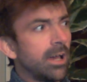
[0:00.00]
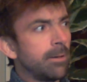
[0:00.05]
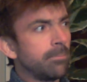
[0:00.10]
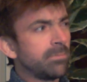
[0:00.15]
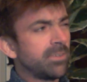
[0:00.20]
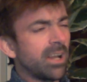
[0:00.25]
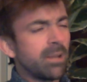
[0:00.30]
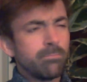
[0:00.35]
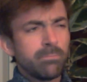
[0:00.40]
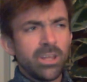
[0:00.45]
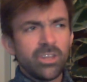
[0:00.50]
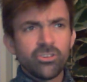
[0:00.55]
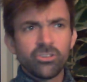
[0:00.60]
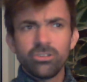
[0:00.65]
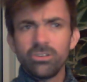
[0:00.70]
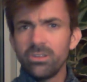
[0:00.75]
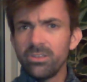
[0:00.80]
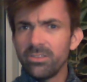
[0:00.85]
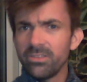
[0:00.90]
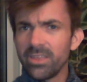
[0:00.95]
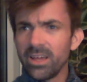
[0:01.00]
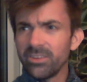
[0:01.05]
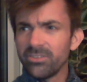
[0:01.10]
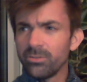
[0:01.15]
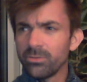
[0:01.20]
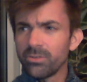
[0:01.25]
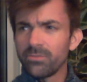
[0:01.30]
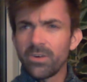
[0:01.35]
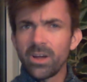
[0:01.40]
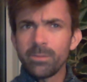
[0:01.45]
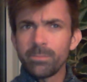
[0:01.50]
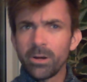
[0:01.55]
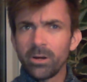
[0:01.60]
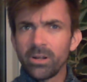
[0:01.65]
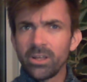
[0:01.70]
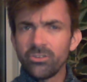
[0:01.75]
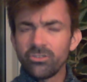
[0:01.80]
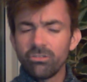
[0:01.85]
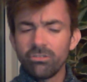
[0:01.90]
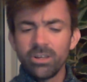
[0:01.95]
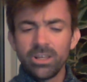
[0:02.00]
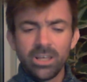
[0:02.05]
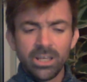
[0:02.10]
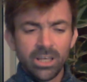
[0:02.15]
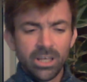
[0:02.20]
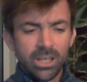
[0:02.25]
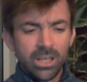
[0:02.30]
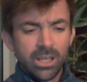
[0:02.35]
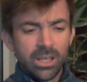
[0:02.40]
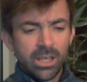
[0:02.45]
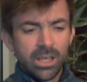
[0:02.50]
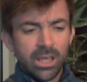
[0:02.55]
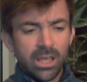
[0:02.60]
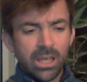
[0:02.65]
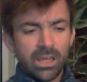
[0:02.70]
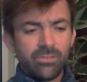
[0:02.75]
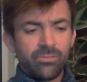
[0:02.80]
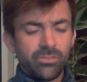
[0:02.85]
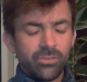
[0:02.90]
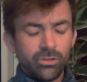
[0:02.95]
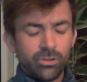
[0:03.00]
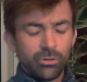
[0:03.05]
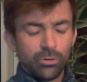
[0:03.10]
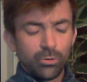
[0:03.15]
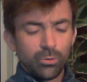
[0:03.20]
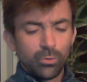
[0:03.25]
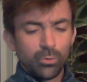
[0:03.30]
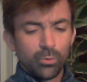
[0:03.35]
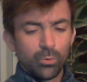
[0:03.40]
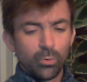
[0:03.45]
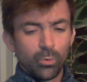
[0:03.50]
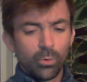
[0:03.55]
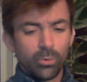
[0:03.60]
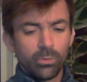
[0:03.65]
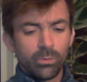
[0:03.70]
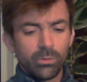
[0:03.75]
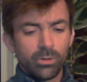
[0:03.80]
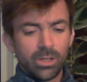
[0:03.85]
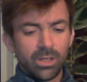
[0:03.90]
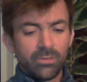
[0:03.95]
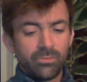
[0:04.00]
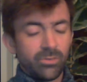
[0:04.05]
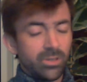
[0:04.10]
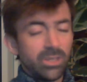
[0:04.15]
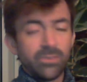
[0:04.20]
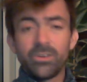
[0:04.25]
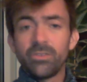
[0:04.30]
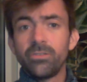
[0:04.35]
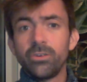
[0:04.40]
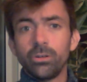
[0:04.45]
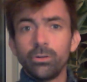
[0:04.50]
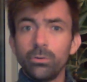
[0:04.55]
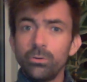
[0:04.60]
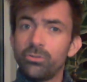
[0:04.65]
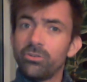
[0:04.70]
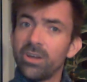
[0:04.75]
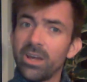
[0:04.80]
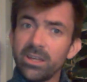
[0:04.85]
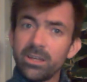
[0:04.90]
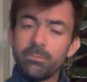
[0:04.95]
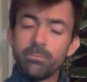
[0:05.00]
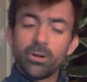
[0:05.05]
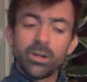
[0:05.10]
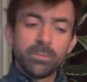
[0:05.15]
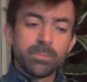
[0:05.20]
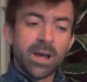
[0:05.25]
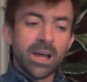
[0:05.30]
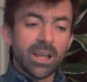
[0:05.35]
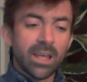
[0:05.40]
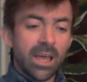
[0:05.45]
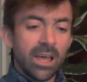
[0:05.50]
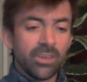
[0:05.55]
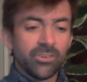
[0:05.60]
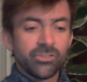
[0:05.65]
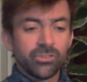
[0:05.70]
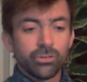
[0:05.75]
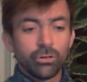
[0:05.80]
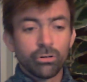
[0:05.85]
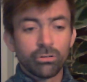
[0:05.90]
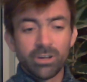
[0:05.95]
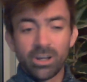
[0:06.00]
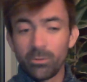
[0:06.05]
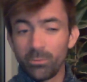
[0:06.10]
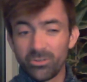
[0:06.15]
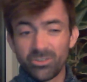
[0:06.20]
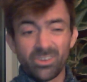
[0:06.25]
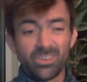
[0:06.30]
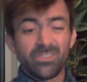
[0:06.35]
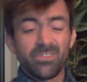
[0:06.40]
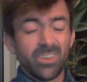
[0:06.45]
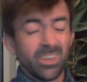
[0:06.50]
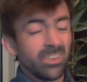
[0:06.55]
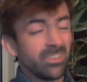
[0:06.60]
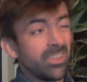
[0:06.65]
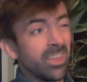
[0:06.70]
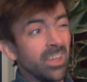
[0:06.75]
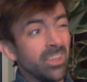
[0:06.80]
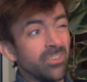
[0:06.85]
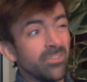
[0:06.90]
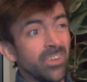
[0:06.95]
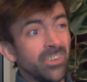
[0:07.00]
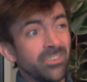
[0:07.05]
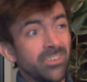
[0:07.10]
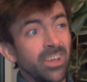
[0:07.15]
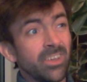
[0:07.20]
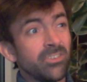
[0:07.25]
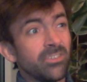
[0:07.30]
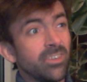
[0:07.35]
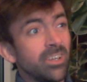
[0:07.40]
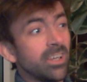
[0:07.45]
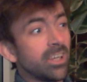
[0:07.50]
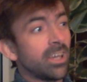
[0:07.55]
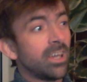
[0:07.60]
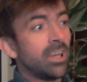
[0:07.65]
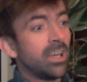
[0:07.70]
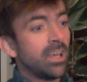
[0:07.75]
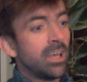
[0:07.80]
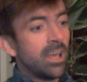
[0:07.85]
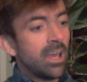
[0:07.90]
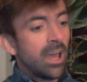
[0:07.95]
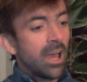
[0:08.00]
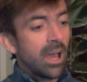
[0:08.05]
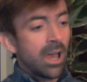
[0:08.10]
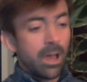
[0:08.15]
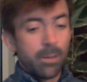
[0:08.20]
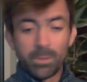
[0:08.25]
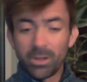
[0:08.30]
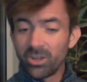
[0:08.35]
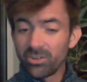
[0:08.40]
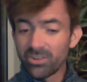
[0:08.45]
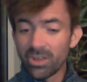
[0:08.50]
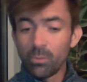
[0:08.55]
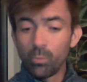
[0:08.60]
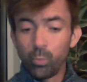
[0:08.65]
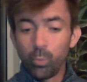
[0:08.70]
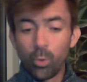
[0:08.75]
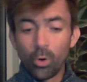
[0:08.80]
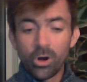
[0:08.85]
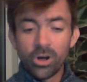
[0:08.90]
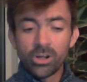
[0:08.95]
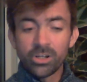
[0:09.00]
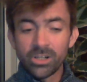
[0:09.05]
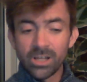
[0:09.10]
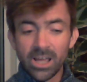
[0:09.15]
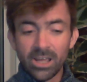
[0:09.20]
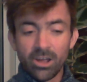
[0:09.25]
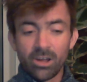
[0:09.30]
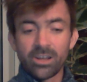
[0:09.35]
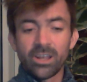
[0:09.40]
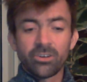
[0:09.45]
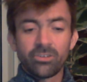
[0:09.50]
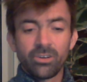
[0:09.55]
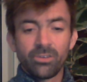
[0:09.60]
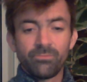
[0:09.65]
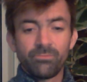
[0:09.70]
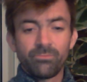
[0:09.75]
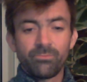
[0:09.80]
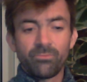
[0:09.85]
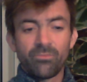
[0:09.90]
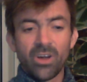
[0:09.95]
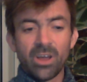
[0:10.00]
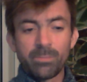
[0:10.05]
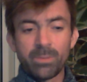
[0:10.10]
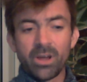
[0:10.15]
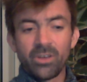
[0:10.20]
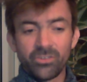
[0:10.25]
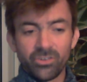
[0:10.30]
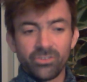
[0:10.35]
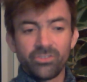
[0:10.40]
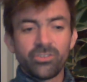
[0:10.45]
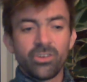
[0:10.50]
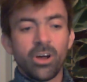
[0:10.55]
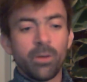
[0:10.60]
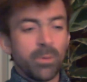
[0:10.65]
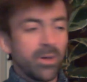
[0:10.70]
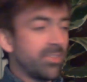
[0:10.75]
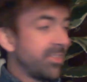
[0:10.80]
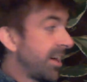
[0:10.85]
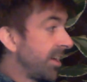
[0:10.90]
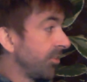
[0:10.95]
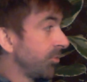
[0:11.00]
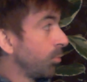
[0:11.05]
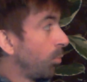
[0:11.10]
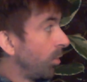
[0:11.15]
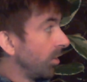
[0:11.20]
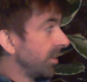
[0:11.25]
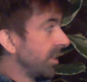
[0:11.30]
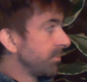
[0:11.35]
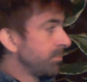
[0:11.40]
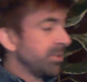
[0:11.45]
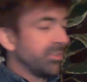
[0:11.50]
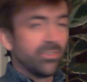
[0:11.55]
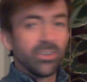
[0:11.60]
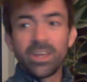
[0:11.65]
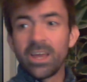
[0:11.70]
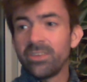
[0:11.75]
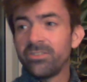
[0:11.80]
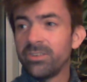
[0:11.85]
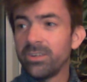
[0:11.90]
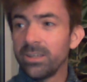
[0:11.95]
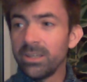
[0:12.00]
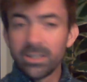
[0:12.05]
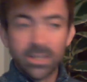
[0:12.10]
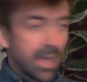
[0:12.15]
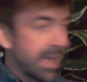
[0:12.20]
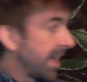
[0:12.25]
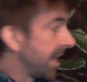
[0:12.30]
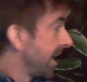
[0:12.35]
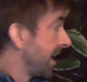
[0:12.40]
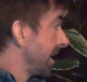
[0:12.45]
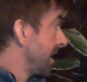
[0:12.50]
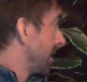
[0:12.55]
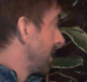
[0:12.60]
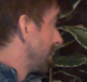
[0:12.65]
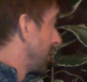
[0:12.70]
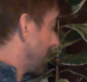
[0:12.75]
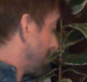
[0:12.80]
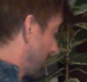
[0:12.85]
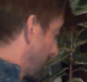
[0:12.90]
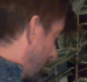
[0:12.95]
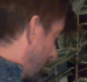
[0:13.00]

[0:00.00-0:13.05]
Did I mention that it was a £5 entry? Even if you lose, you get your money back as store credit, which I think is fantastic. Because I won, I got an extra £5 on top, and that's what led me to getting a